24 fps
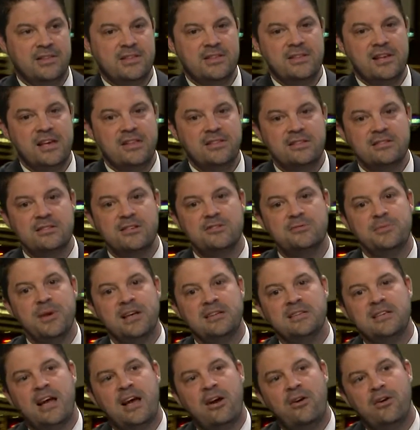And, th and this goes
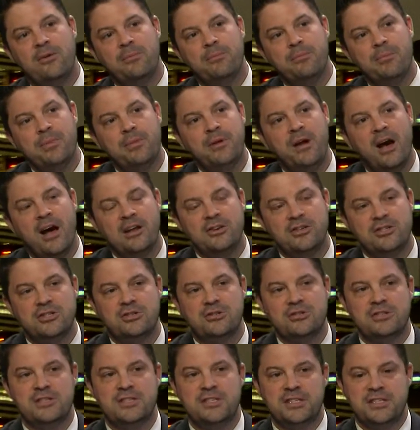back to how it got
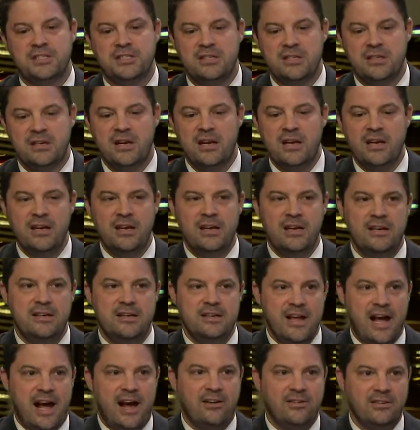jurisdiction in
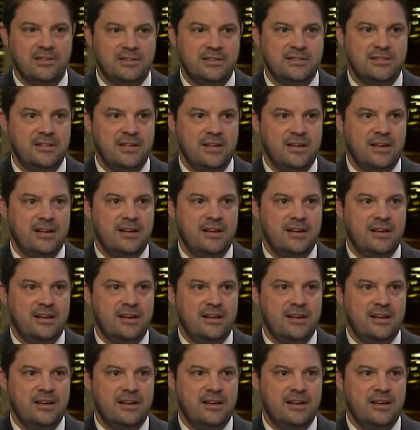Dallas.